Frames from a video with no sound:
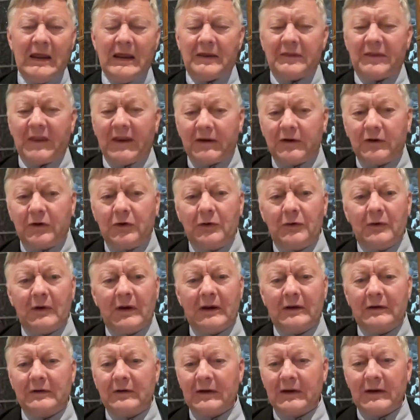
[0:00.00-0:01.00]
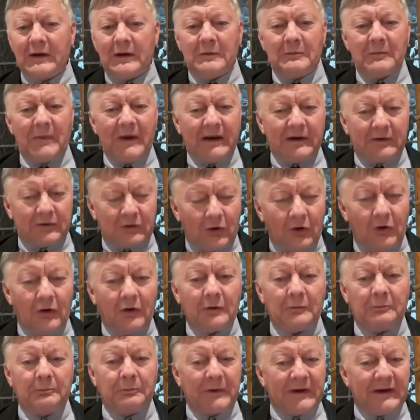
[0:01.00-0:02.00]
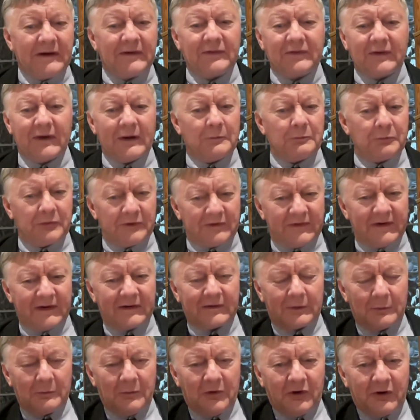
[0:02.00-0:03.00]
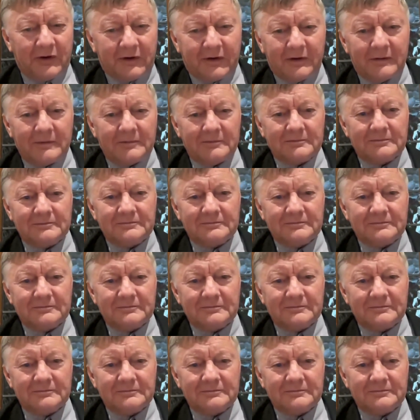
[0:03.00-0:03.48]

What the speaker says: Thank you, and may God bless and protect America.